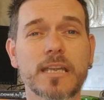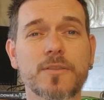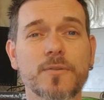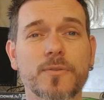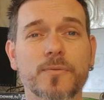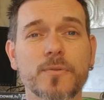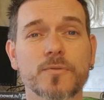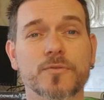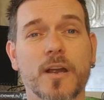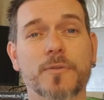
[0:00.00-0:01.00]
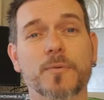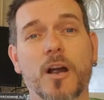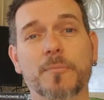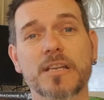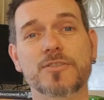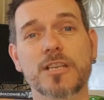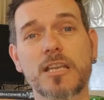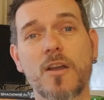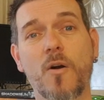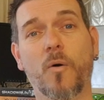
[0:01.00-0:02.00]
either through DriveThru
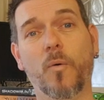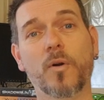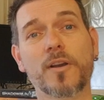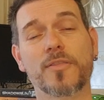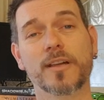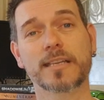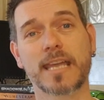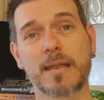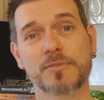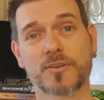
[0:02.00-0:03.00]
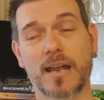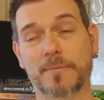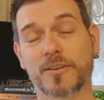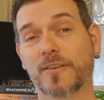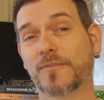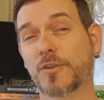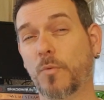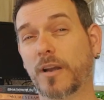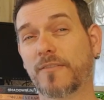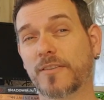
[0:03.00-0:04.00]
RPG or the Games Crafter if you
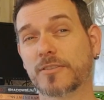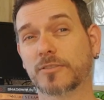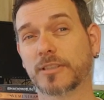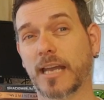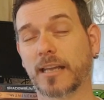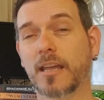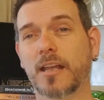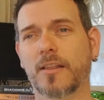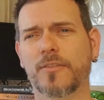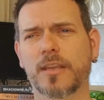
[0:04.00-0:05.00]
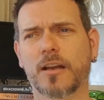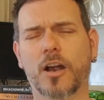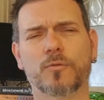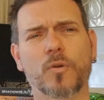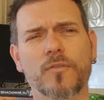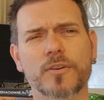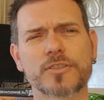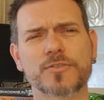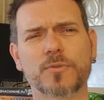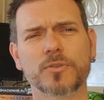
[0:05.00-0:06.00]
want a physical deck. Our Roll
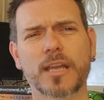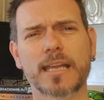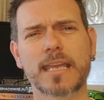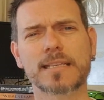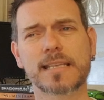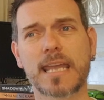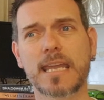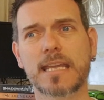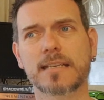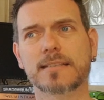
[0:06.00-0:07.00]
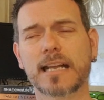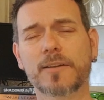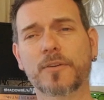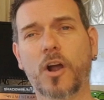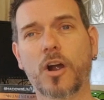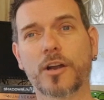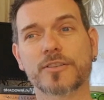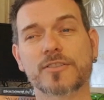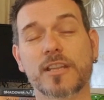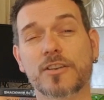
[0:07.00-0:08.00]
vs. Roll deck is a deck of
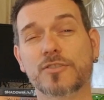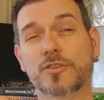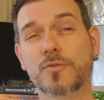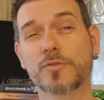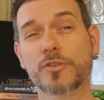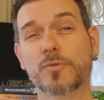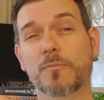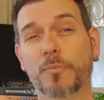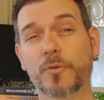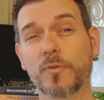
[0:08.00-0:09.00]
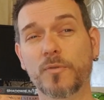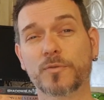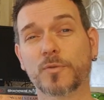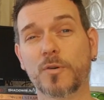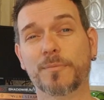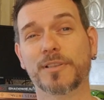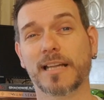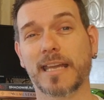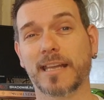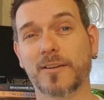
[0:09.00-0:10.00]
cards that is used to improve
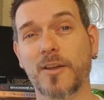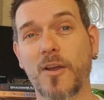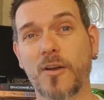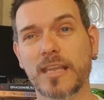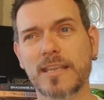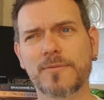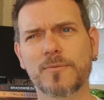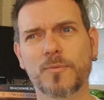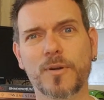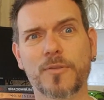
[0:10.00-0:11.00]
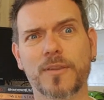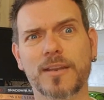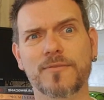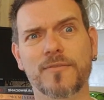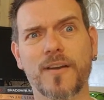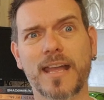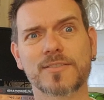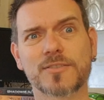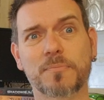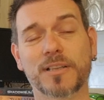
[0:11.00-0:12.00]
role-playing, even with
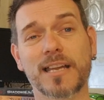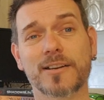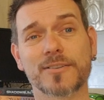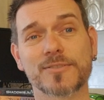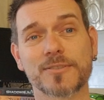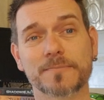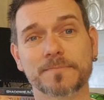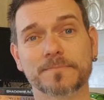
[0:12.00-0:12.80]
advanced players.